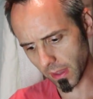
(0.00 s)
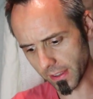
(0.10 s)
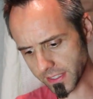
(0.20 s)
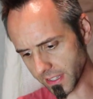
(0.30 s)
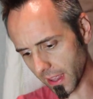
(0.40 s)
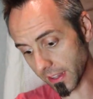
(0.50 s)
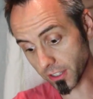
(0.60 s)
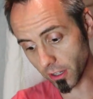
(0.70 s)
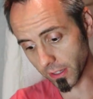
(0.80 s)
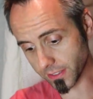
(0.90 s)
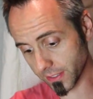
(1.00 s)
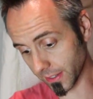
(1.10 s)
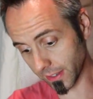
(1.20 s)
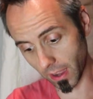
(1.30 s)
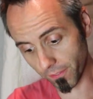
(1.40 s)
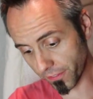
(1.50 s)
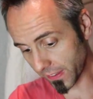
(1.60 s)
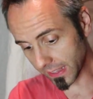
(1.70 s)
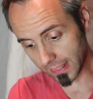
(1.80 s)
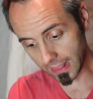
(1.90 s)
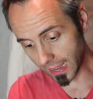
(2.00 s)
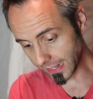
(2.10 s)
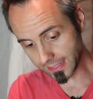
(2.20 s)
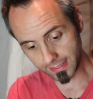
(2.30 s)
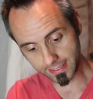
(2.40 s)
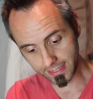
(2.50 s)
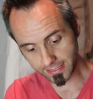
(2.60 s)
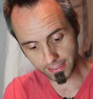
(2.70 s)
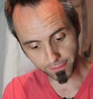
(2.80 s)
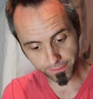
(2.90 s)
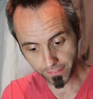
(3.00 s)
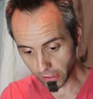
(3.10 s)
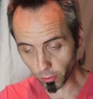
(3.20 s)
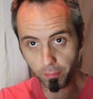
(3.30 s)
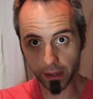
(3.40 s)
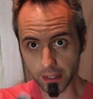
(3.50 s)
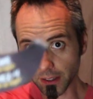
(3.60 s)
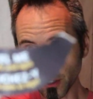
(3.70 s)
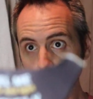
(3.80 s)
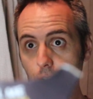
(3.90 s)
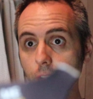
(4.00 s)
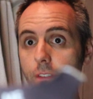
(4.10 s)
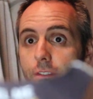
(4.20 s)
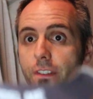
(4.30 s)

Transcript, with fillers: It's comfy and light. It says to feel me. You can